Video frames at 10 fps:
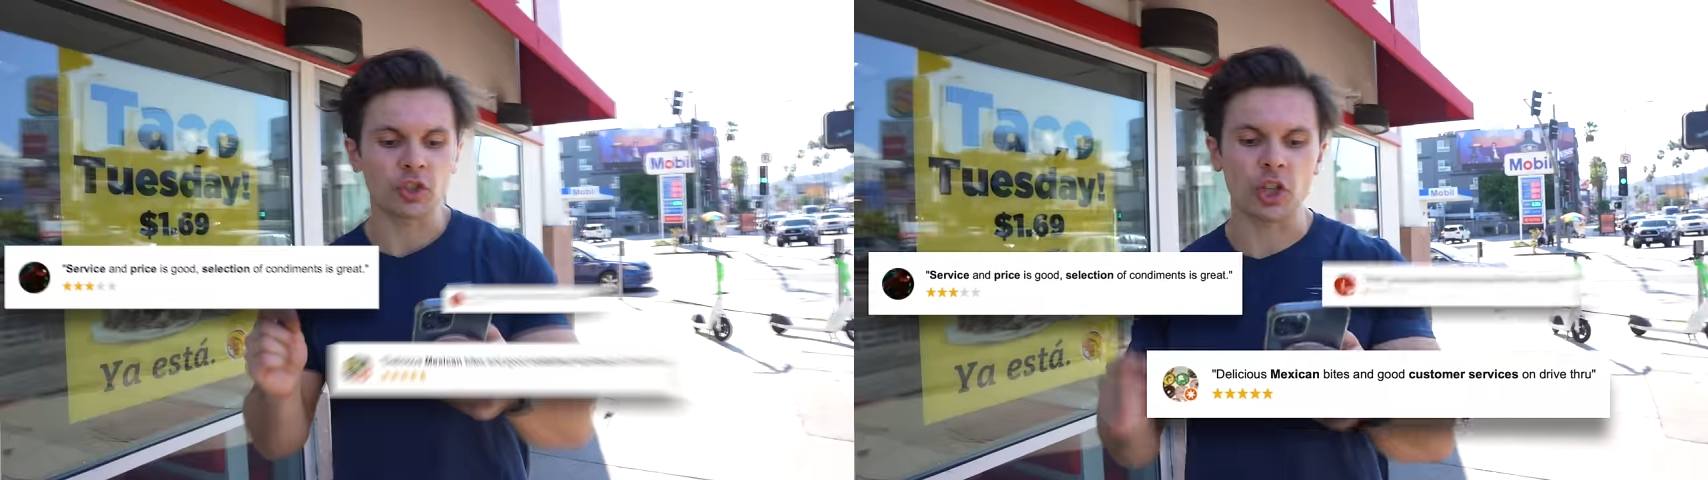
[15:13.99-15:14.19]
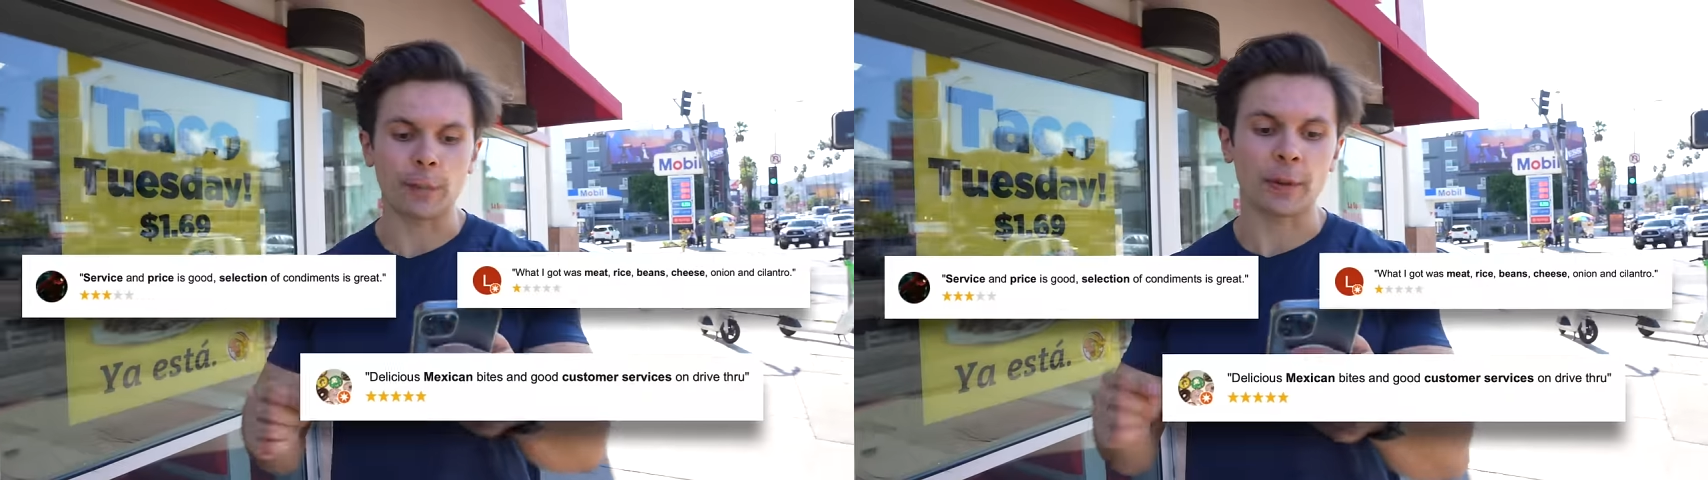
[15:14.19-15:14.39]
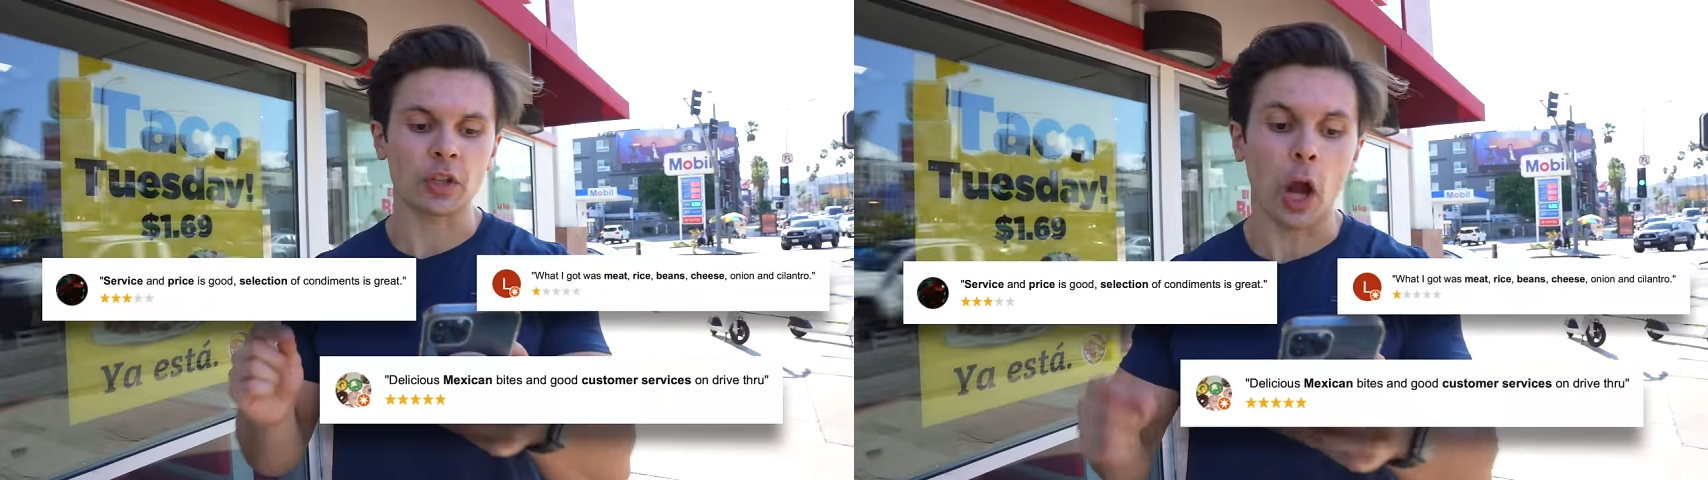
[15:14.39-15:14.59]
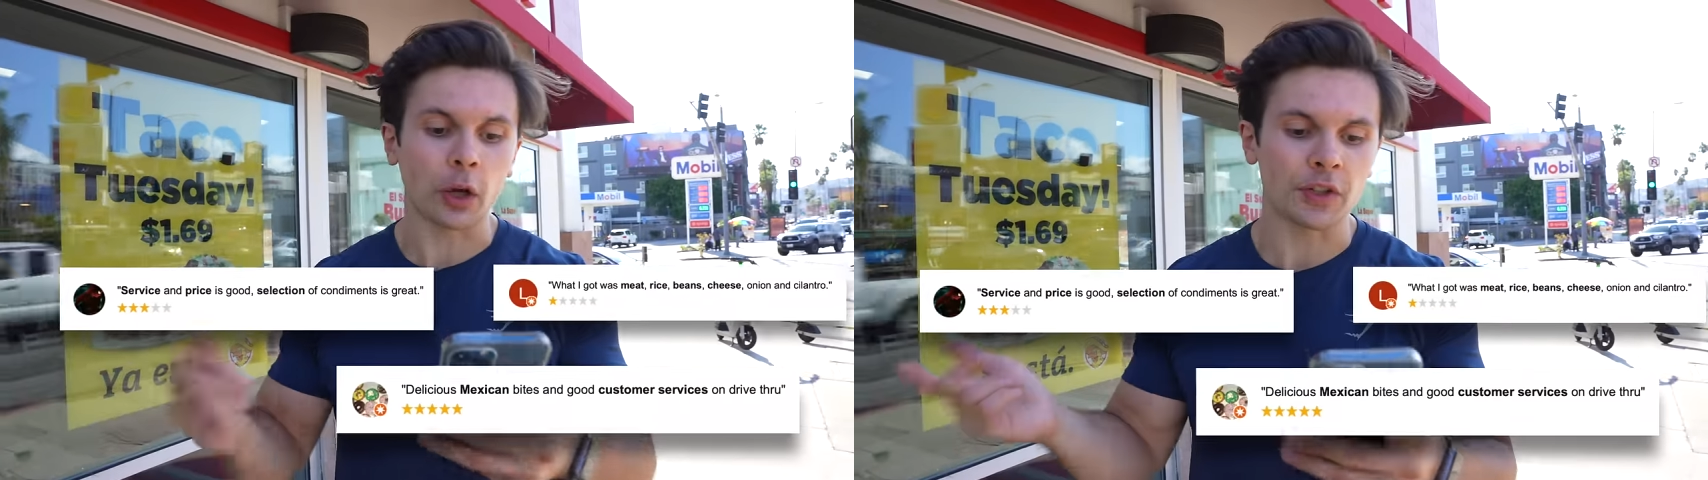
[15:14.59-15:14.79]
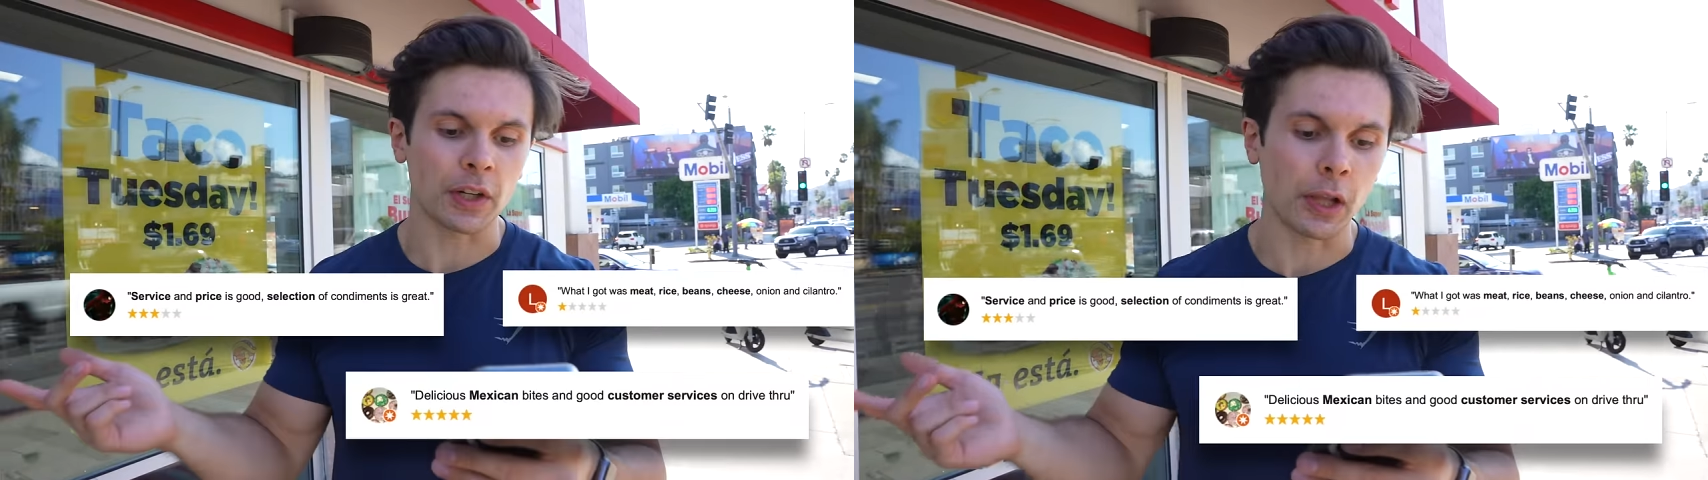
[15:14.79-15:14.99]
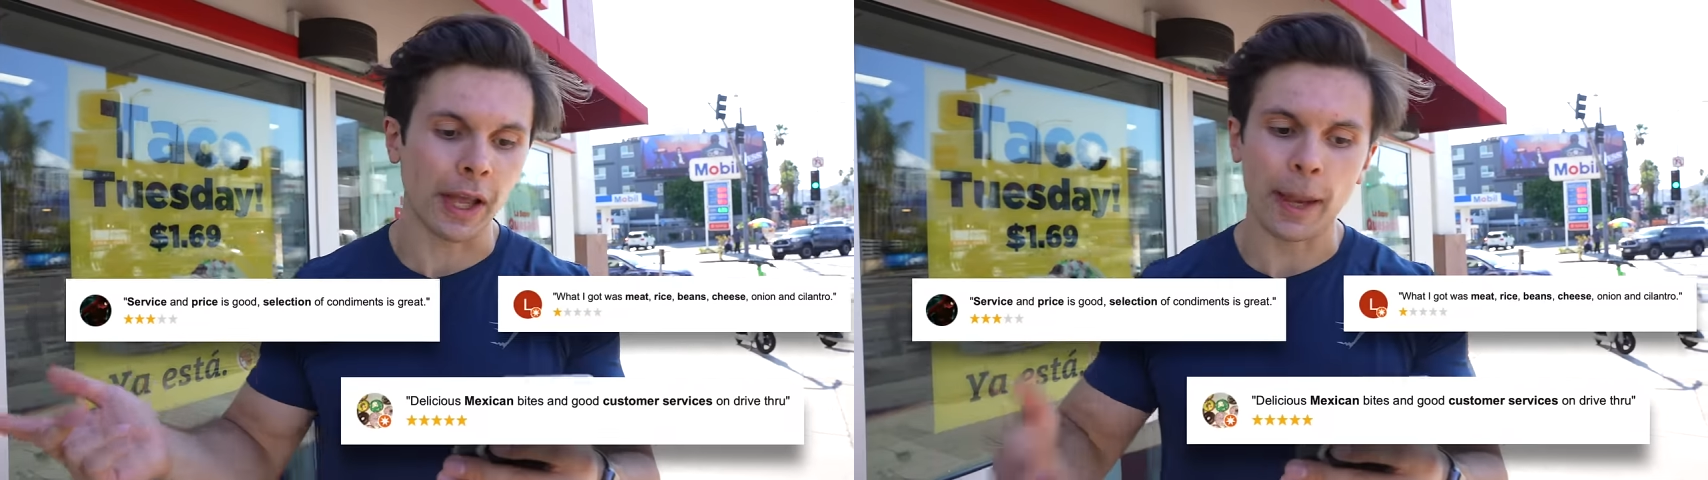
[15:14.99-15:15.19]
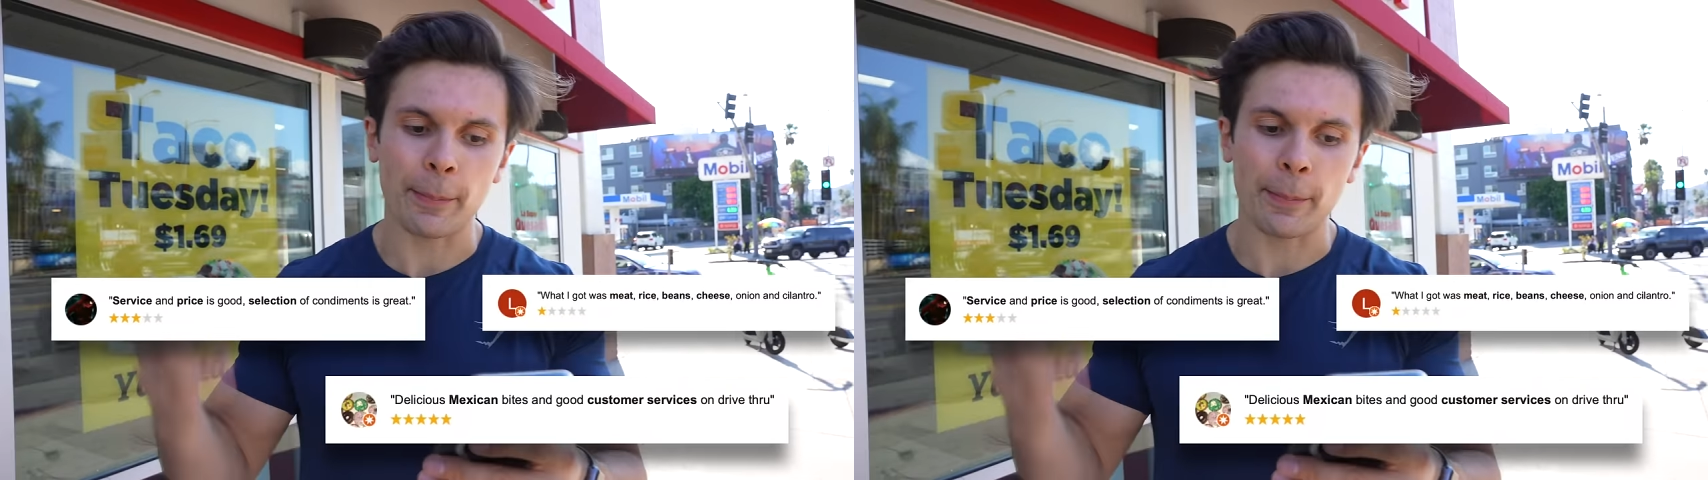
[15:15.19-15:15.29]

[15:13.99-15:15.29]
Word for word: cheapest tacos in LA,